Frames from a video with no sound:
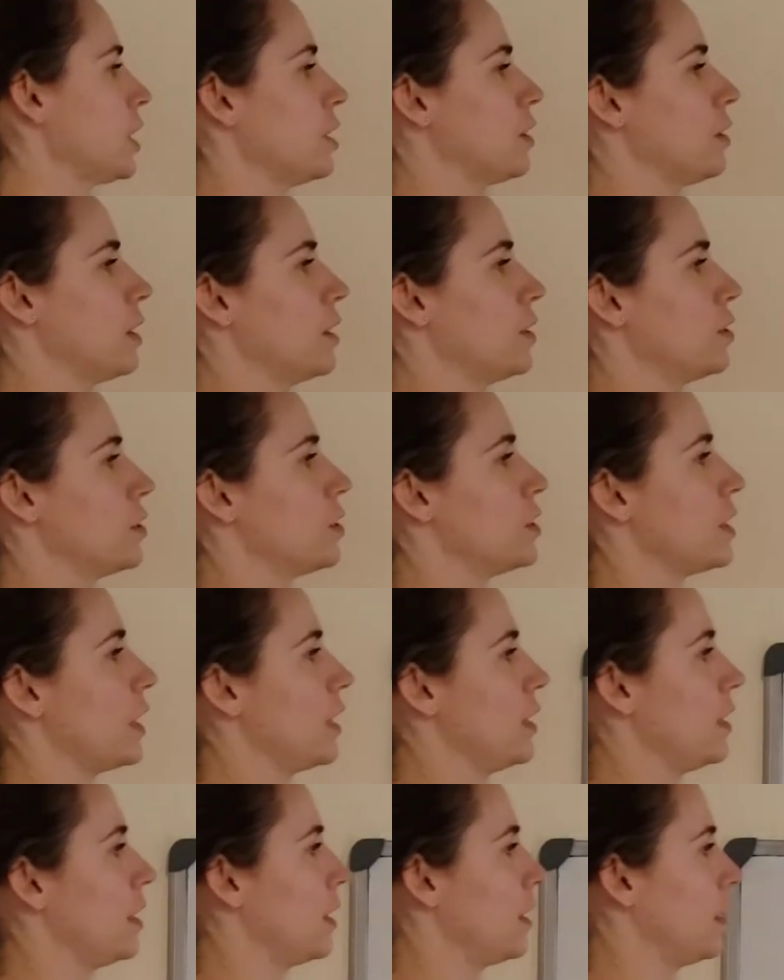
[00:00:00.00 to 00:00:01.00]
your
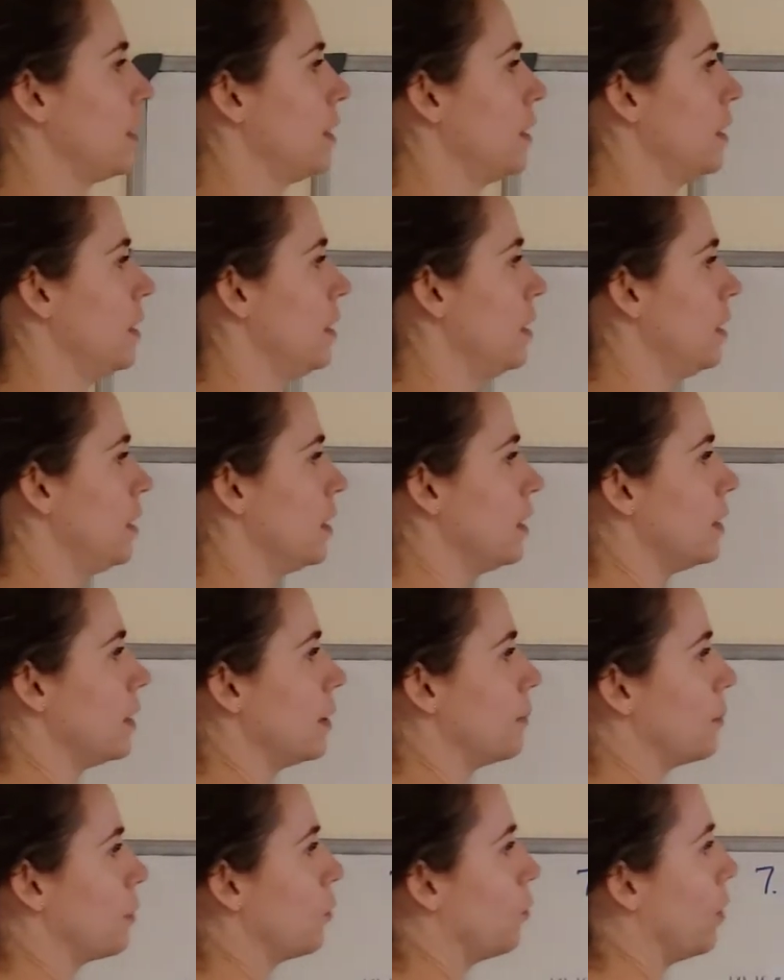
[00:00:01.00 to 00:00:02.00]
understanding
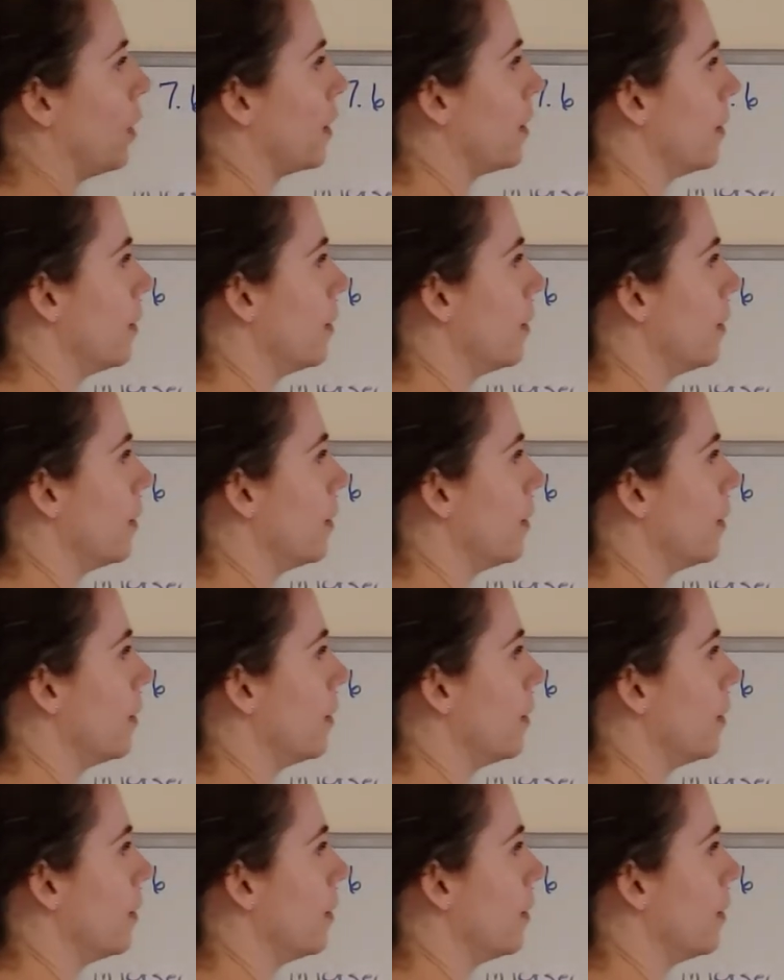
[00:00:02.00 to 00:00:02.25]
number 1.